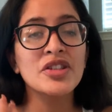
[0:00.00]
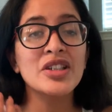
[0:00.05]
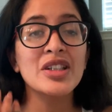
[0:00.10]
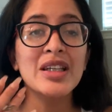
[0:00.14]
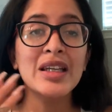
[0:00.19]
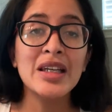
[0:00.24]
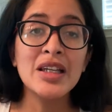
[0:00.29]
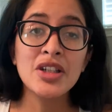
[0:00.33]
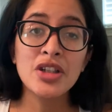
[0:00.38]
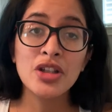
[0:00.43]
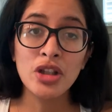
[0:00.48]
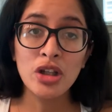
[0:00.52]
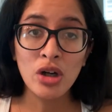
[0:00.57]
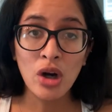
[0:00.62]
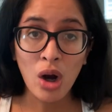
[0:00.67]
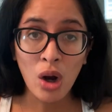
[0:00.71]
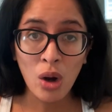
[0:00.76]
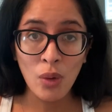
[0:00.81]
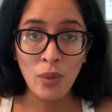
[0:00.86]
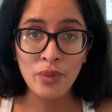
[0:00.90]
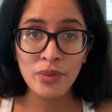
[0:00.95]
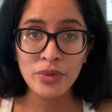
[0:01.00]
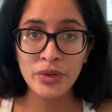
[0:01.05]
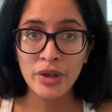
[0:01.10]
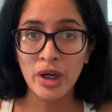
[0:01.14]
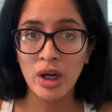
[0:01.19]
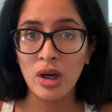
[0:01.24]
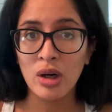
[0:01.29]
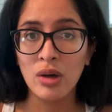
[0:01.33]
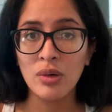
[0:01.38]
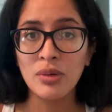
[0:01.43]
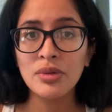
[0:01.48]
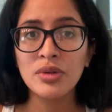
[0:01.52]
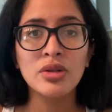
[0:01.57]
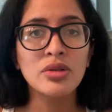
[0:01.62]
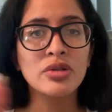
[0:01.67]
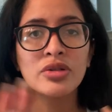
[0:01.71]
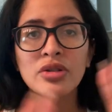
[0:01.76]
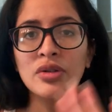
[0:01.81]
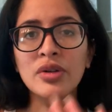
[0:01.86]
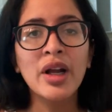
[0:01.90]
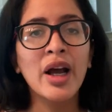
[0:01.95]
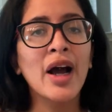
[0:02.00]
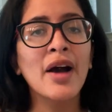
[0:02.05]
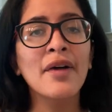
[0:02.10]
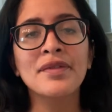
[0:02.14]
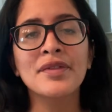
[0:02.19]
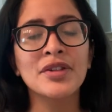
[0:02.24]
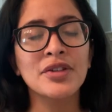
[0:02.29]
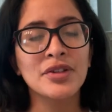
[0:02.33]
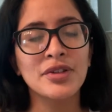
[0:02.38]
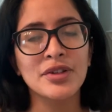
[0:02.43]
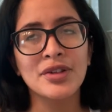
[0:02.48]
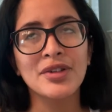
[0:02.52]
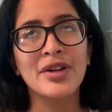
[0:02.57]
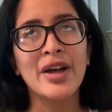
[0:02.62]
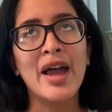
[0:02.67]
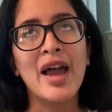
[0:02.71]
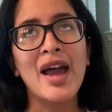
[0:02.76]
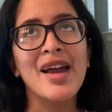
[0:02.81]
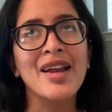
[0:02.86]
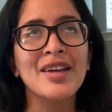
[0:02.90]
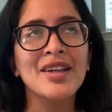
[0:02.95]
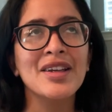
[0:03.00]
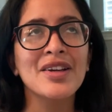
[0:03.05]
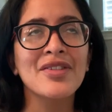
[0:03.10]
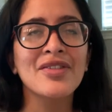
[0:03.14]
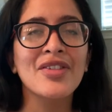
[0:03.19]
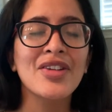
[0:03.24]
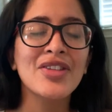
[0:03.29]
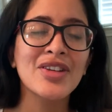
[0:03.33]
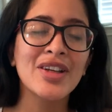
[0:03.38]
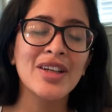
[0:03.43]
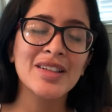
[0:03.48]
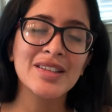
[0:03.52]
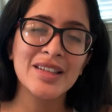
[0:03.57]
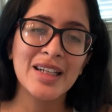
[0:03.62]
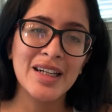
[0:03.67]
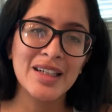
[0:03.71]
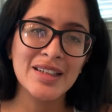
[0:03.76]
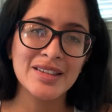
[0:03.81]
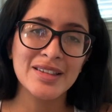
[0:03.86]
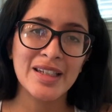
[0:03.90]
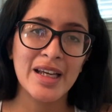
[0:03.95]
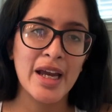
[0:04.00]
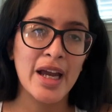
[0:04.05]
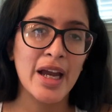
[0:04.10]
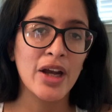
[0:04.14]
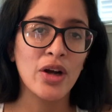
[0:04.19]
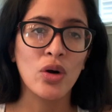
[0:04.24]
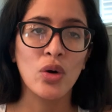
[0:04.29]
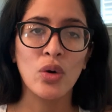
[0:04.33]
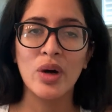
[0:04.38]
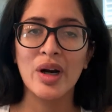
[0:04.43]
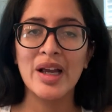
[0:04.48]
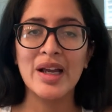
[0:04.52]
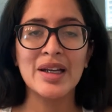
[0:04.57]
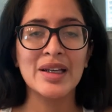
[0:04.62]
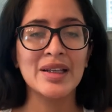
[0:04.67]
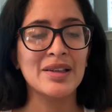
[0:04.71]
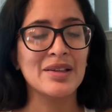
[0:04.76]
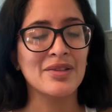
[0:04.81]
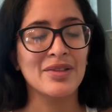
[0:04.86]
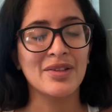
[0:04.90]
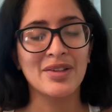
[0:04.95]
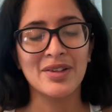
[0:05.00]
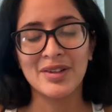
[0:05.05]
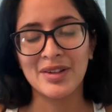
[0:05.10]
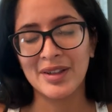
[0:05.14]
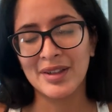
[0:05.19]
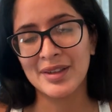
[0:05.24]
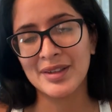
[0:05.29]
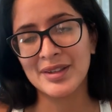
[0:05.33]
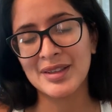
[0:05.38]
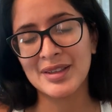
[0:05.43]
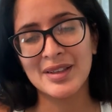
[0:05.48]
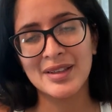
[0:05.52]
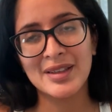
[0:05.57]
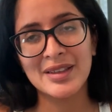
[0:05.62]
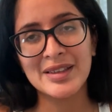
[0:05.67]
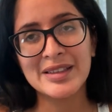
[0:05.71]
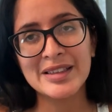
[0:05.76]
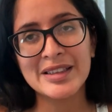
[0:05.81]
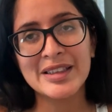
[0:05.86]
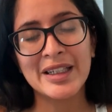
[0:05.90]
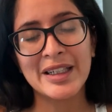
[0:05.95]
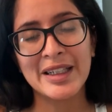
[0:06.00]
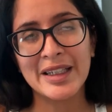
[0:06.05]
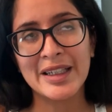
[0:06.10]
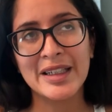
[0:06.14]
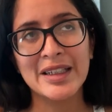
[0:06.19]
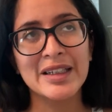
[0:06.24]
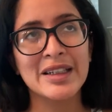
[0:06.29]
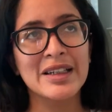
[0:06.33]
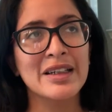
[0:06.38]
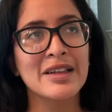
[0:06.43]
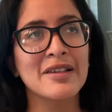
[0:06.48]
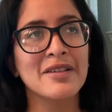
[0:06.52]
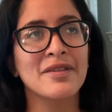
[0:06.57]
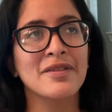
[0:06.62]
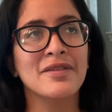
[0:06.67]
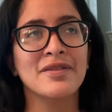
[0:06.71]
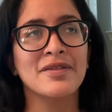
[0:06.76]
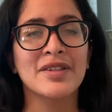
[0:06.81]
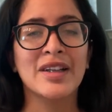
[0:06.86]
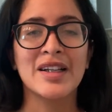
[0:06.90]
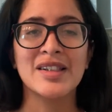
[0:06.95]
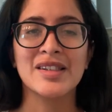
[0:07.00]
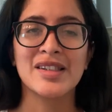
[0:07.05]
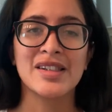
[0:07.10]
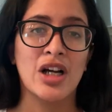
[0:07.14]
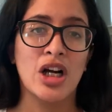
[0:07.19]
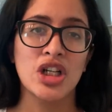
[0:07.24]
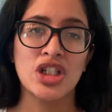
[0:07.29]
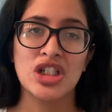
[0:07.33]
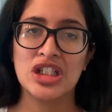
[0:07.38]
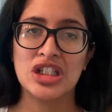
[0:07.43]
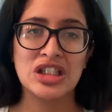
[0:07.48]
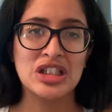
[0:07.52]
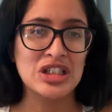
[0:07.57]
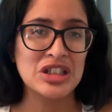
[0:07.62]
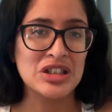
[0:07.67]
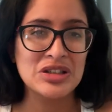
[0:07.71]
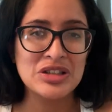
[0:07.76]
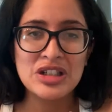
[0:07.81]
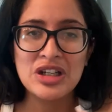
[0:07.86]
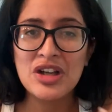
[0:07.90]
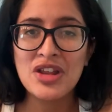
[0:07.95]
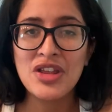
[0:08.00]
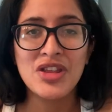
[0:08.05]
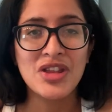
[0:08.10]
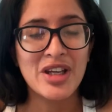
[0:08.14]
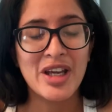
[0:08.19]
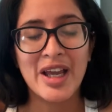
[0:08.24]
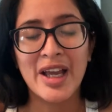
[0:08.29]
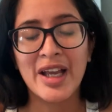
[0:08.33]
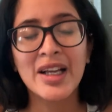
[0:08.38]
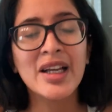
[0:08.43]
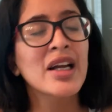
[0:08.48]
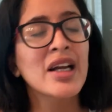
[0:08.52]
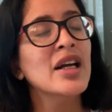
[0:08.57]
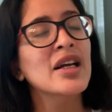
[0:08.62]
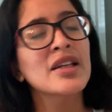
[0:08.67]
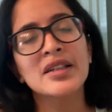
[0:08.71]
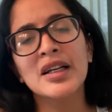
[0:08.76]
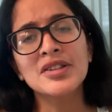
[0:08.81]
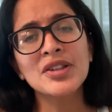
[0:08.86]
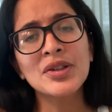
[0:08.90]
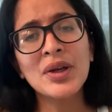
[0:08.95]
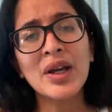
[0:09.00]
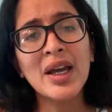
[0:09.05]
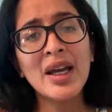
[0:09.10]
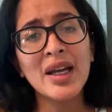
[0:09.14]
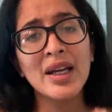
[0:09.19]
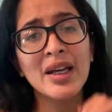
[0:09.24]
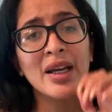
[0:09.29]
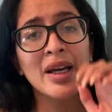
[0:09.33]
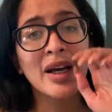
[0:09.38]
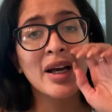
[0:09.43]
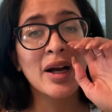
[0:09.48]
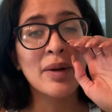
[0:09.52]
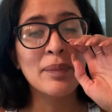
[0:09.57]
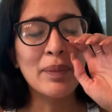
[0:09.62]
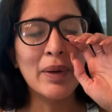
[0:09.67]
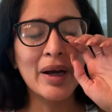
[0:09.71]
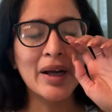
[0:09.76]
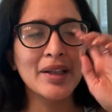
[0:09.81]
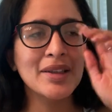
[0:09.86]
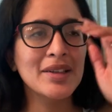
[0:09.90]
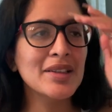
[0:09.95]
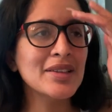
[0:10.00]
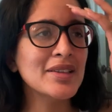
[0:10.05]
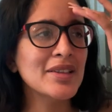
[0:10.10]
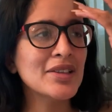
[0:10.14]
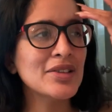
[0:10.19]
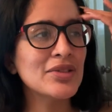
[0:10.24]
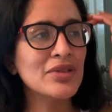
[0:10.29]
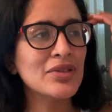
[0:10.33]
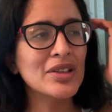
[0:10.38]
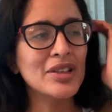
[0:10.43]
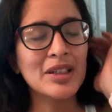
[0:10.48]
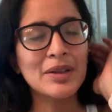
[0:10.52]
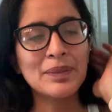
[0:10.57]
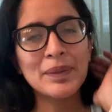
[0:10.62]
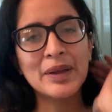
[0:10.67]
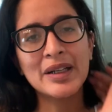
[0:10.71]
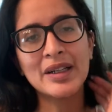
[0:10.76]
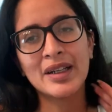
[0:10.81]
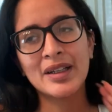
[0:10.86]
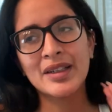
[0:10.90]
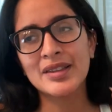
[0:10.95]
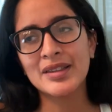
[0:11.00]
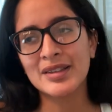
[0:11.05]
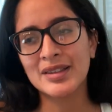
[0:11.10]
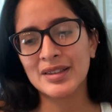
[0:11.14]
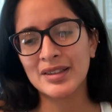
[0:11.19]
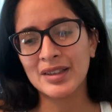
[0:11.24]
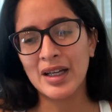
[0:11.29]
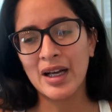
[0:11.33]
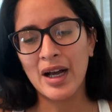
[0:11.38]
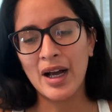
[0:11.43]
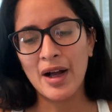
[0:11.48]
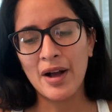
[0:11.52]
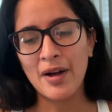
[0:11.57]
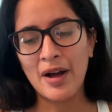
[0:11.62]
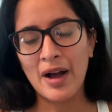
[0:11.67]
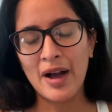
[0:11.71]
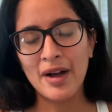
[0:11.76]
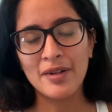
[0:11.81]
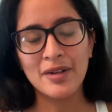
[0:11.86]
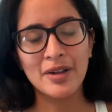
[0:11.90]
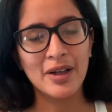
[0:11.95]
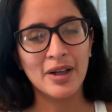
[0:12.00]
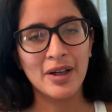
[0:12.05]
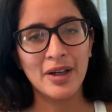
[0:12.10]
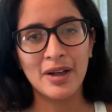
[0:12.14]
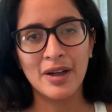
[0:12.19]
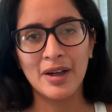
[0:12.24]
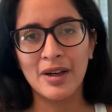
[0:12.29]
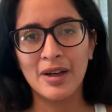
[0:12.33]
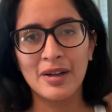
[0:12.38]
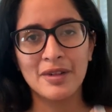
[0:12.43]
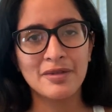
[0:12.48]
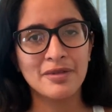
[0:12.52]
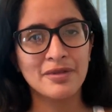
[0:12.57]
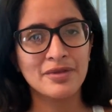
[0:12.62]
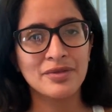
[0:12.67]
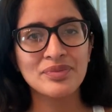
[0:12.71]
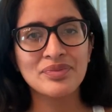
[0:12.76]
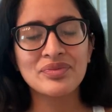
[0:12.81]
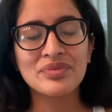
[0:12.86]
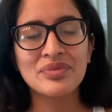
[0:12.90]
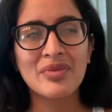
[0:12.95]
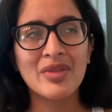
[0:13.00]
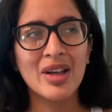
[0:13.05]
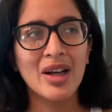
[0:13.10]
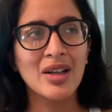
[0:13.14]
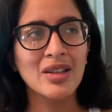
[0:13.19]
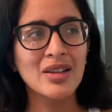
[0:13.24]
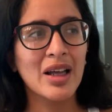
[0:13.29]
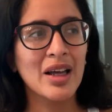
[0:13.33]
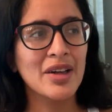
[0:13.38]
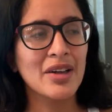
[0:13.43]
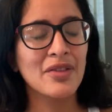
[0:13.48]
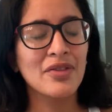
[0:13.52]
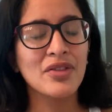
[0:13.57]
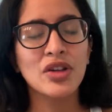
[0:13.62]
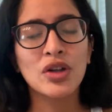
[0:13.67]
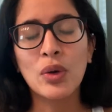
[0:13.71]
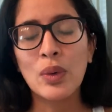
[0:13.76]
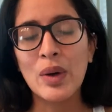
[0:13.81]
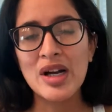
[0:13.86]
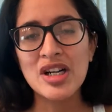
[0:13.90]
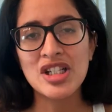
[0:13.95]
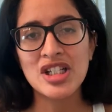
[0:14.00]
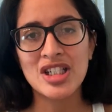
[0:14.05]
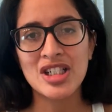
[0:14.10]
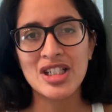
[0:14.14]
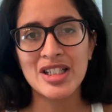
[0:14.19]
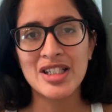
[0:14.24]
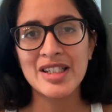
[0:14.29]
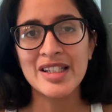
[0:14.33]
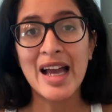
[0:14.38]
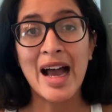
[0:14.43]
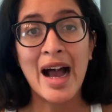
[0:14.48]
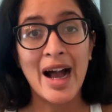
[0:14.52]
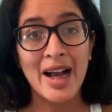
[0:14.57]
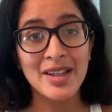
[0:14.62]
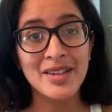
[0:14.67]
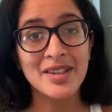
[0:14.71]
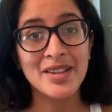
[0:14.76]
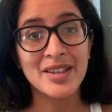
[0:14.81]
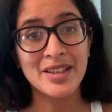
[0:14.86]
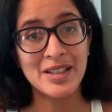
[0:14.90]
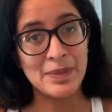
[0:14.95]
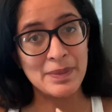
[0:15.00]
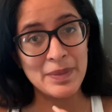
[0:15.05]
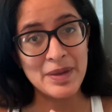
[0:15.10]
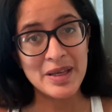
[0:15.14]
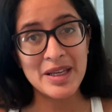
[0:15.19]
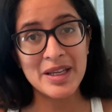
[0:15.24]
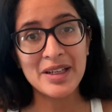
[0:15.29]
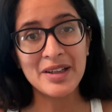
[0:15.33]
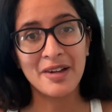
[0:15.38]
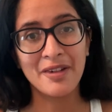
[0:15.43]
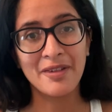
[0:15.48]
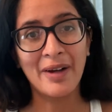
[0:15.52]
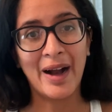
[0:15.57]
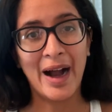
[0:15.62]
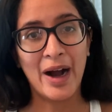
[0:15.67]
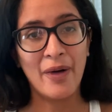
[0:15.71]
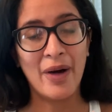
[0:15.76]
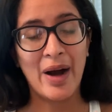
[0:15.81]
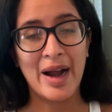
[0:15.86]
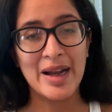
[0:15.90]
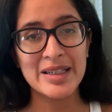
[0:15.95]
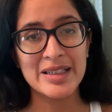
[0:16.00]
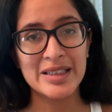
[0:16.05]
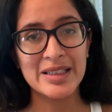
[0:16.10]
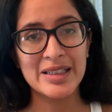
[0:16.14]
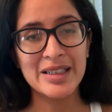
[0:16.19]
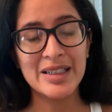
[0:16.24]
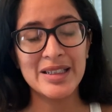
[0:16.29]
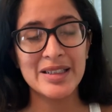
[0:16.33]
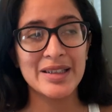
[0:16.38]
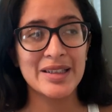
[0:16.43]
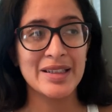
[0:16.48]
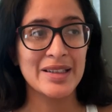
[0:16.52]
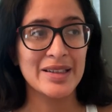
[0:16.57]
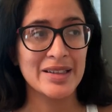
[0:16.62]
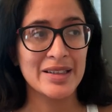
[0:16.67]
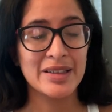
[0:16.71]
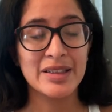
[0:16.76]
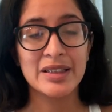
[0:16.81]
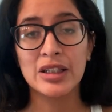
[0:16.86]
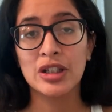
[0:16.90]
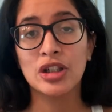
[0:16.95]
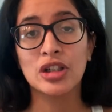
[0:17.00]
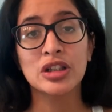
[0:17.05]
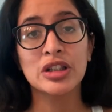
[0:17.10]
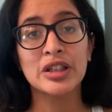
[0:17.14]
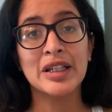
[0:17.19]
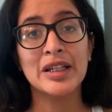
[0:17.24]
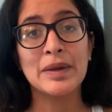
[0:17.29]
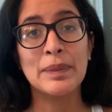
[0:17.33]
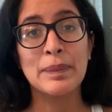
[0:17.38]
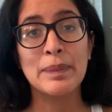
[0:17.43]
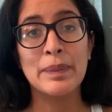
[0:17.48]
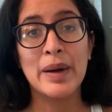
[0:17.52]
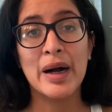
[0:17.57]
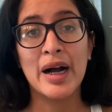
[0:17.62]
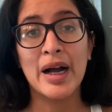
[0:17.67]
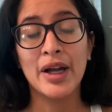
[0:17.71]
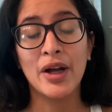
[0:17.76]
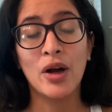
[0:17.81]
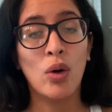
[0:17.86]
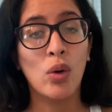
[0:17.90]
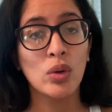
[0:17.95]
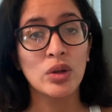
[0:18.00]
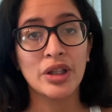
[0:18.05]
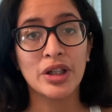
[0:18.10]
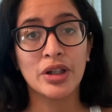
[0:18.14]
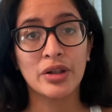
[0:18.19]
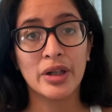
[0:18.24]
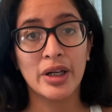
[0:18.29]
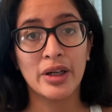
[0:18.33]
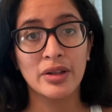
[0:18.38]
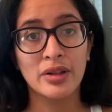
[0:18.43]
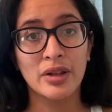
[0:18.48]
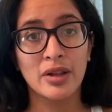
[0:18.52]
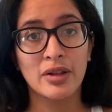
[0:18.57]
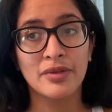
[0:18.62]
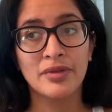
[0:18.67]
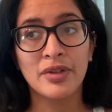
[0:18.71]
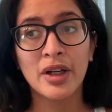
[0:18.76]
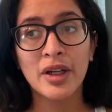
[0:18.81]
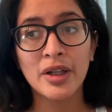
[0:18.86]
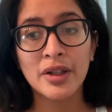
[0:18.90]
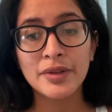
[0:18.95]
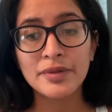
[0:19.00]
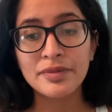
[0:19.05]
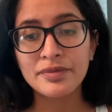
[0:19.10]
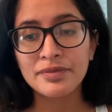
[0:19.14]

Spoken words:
To each their own, though. You don't have to do any of the things that I say or any of the things to the T if that's not your thing. That's okay. But this is really because of a lot of the questions asked to me of how I did it. And this is literally my holy grail of,